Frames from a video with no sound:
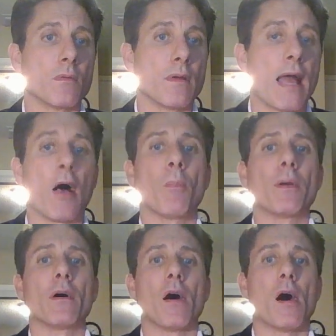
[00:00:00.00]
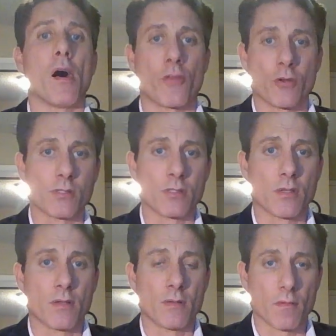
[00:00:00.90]
help others
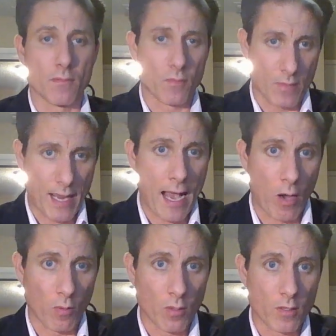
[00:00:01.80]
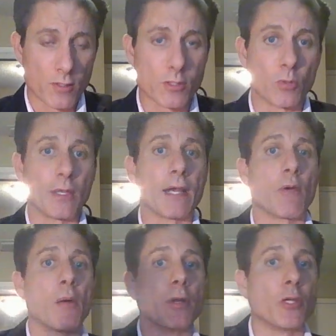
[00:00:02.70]
now so later
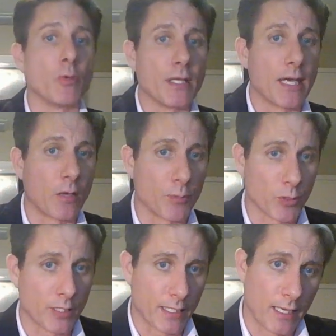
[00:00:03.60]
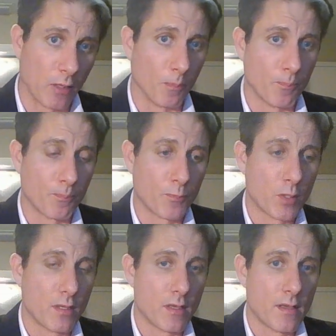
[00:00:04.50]
on when you need help, you can get help?
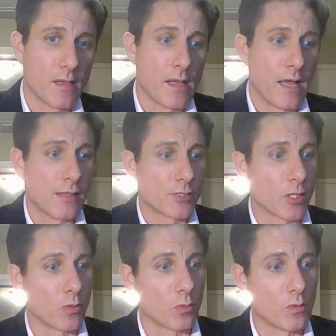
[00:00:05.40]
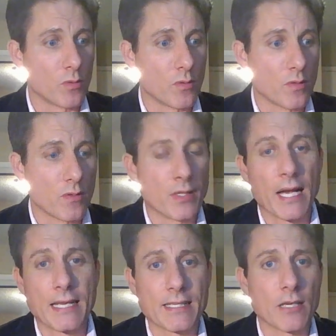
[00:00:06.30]
And so the
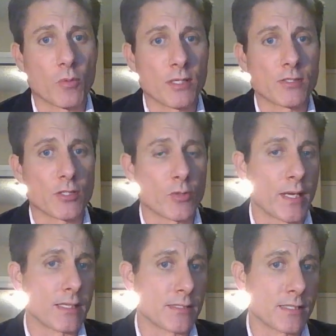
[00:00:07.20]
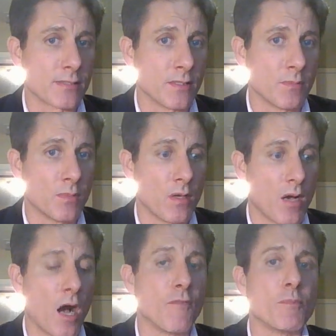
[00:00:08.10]
idea was to create a system
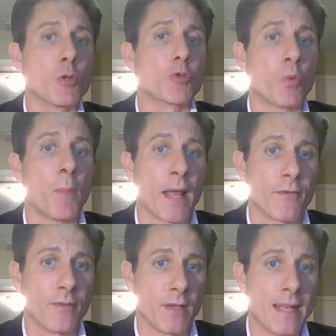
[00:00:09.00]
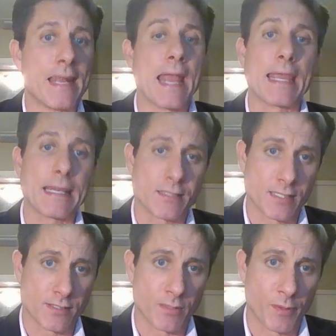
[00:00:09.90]
of mutual benefit, an aid
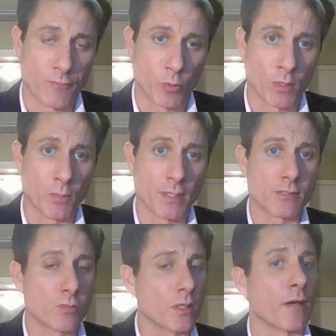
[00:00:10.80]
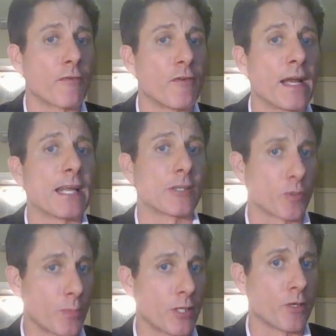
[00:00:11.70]
system, if you will, but it's really a financial
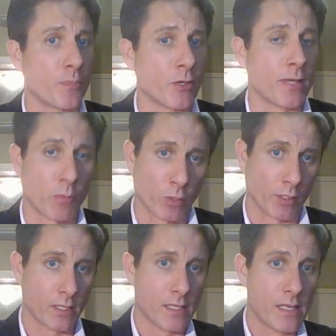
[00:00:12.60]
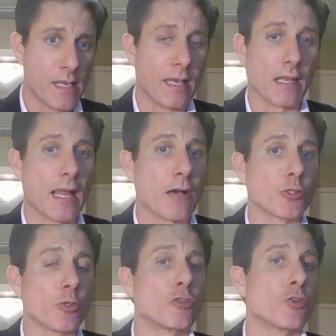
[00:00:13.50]
peer-to-peer network. It allows
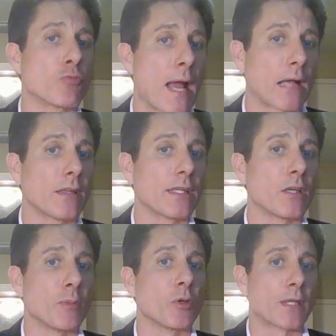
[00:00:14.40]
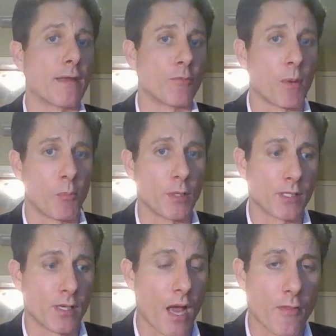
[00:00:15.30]
you to directly communicate from one point to
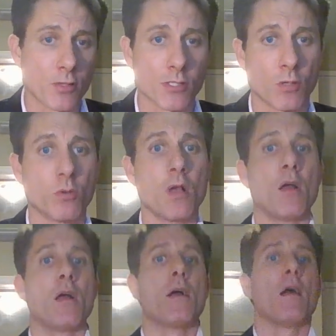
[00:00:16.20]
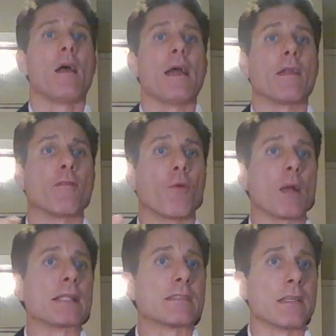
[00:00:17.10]
the other, so it
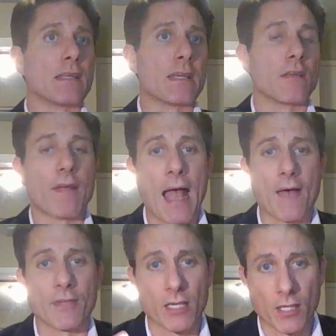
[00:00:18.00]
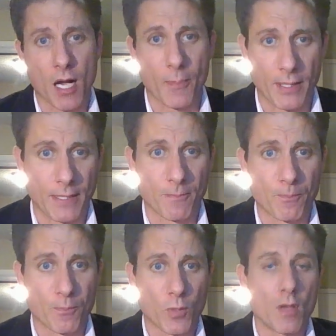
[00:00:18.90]
avoids the need of having a company,
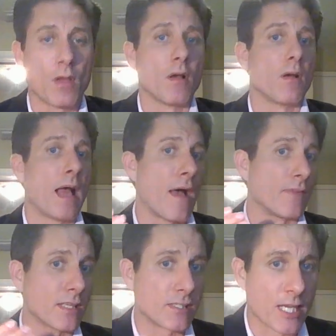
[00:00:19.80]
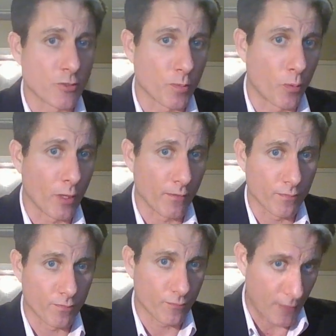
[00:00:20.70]
having a central point of
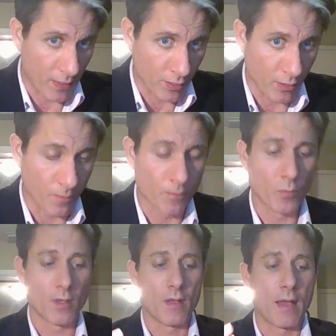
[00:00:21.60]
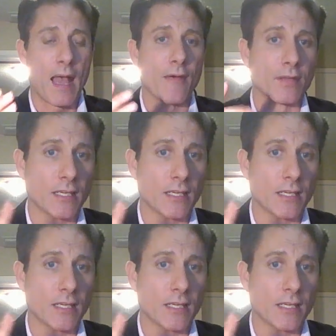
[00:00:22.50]
failure, having